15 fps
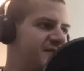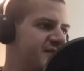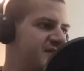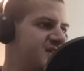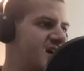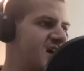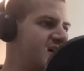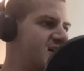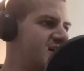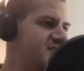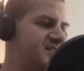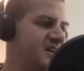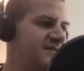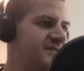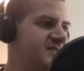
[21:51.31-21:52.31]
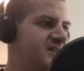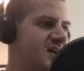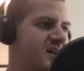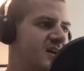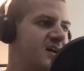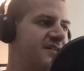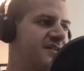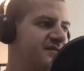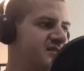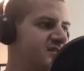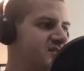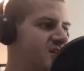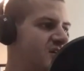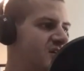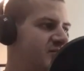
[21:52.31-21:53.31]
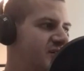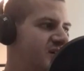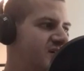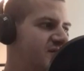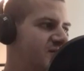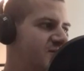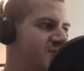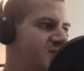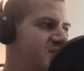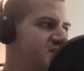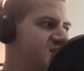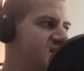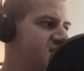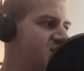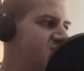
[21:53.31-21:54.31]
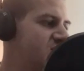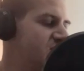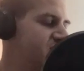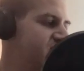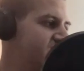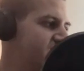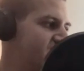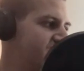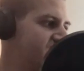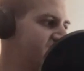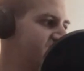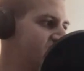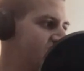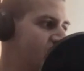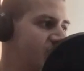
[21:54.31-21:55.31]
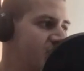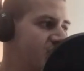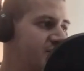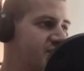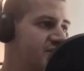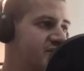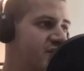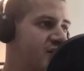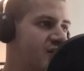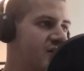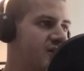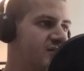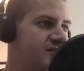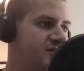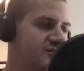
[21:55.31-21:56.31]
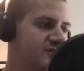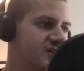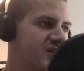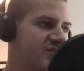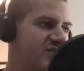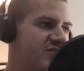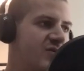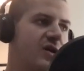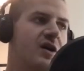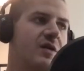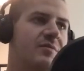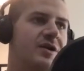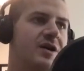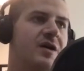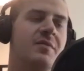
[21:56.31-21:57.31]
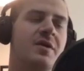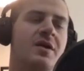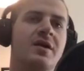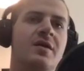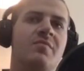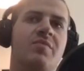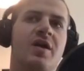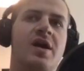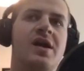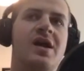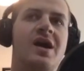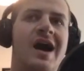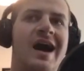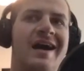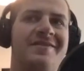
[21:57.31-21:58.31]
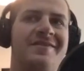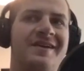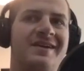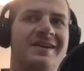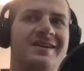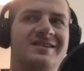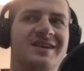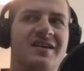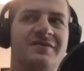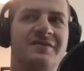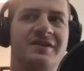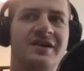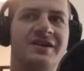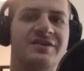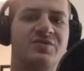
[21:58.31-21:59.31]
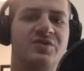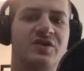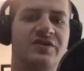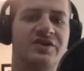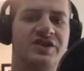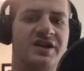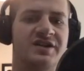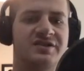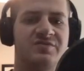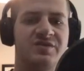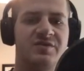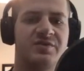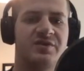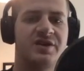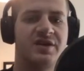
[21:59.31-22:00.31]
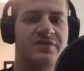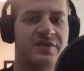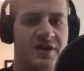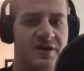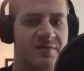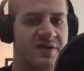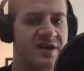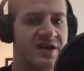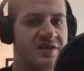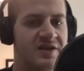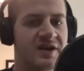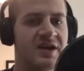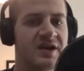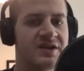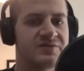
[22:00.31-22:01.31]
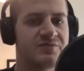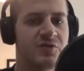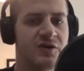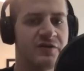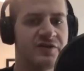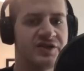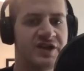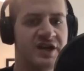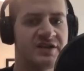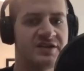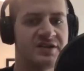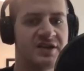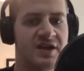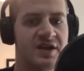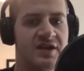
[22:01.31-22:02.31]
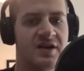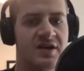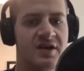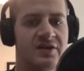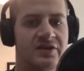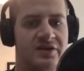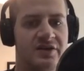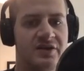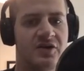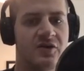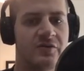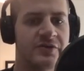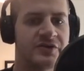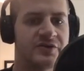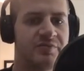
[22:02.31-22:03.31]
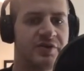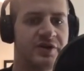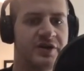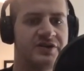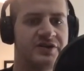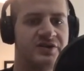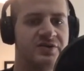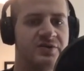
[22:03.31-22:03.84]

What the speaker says: definitely not a confident dog play for me. It's not the most confident dog play on this card. There's a couple more coming up, but I think he definitely has more of a chance than people are giving him, and I think he has more of a chance than the almost plus